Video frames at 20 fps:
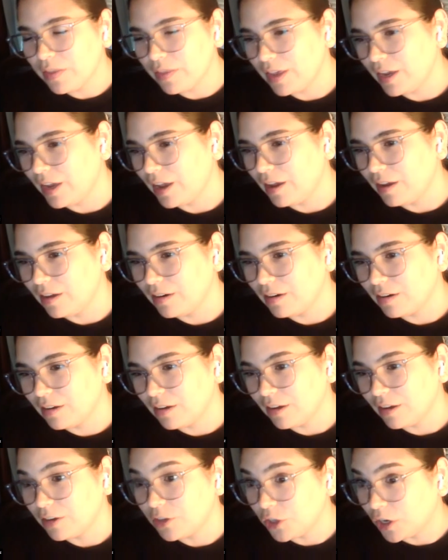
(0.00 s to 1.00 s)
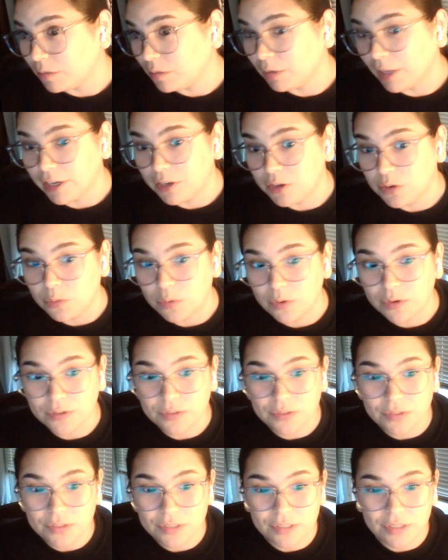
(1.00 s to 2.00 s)
can they get a job like
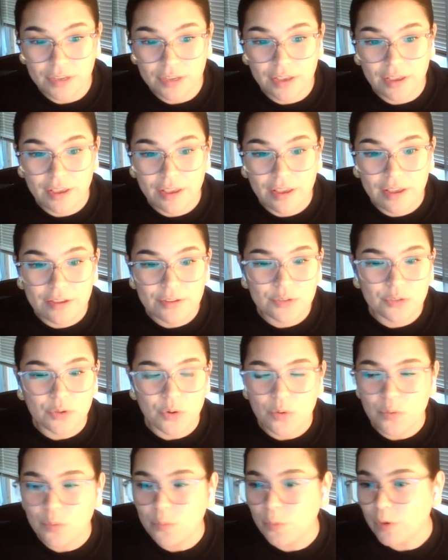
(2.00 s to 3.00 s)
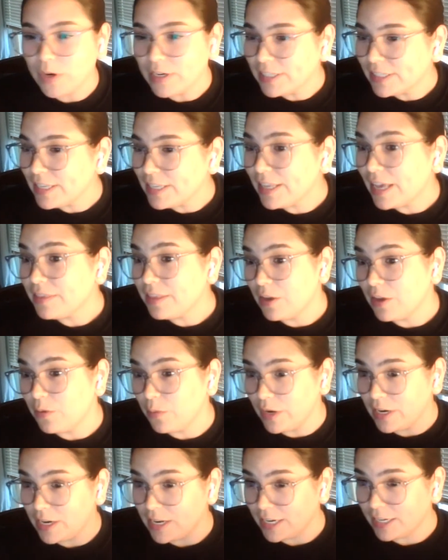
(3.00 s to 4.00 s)
yours? So what is it that they
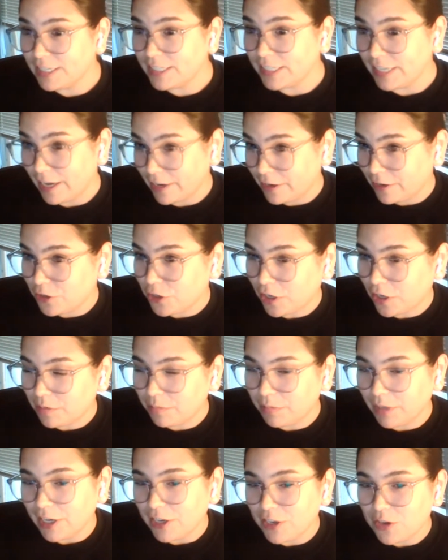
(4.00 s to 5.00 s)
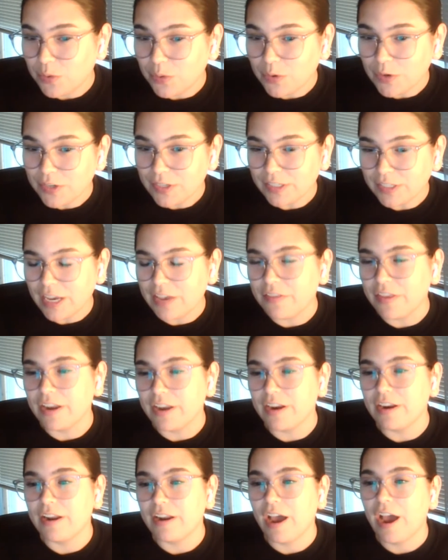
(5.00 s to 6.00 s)
would need to get a job like yours? And
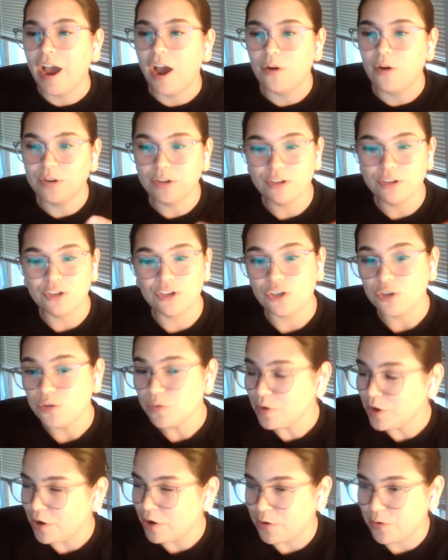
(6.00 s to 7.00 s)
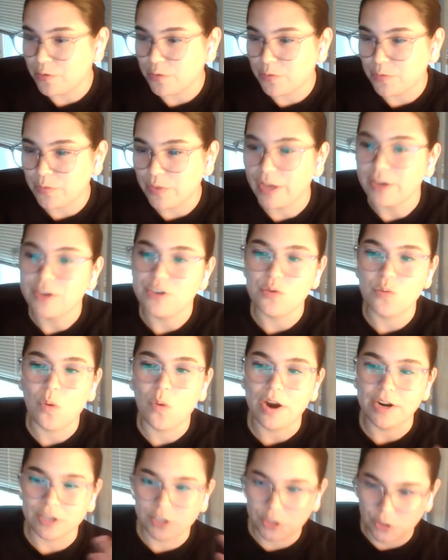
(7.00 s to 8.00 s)
then how did you know that you
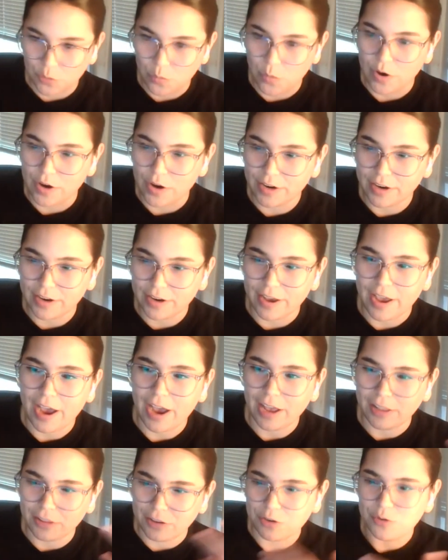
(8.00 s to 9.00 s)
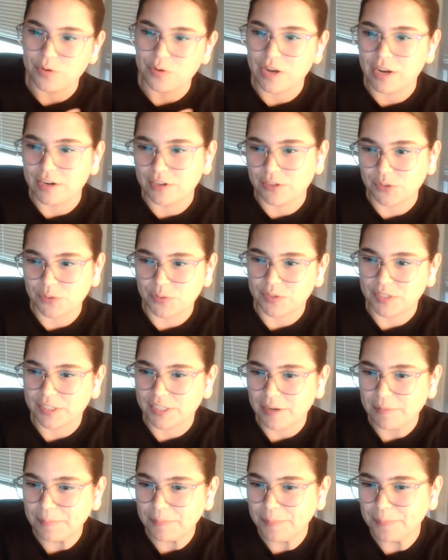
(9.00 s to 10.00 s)
wanted to work at Laguna
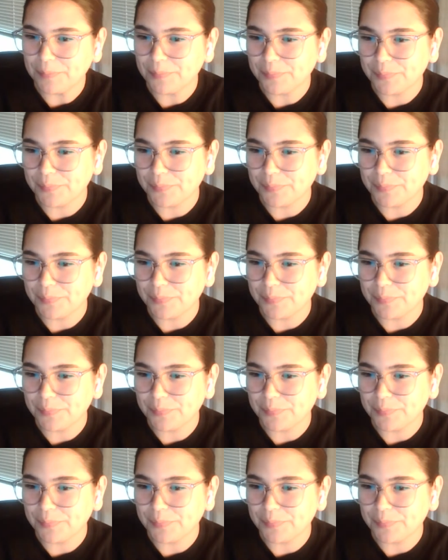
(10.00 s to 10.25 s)
Atascosa?